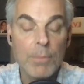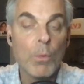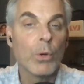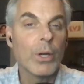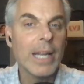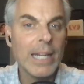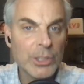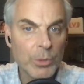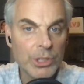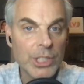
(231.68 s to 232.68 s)
The more
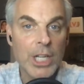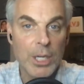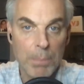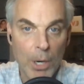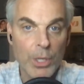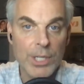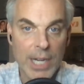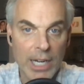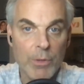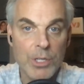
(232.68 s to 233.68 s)
interesting
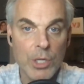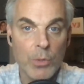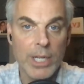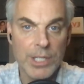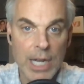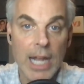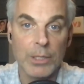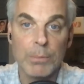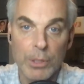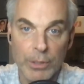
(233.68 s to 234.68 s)
component to Arizona is
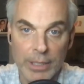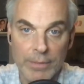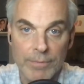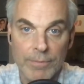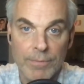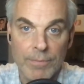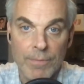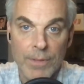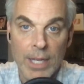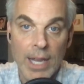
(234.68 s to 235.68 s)
Kyler Murray.
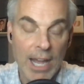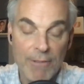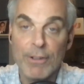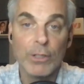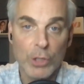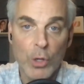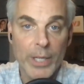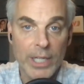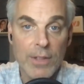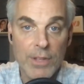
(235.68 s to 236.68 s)
I felt
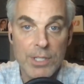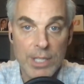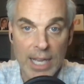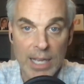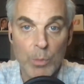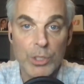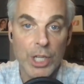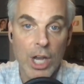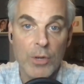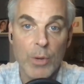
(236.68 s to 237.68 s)
going into this game
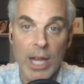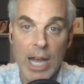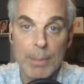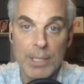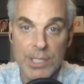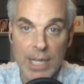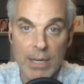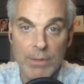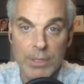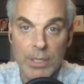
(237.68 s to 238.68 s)
with DeAndre Hopkins
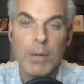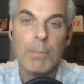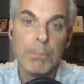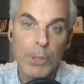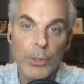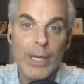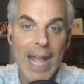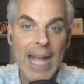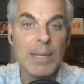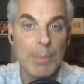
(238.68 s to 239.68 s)
out,
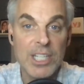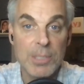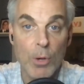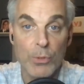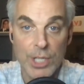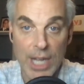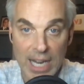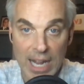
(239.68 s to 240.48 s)
Murray had to be his most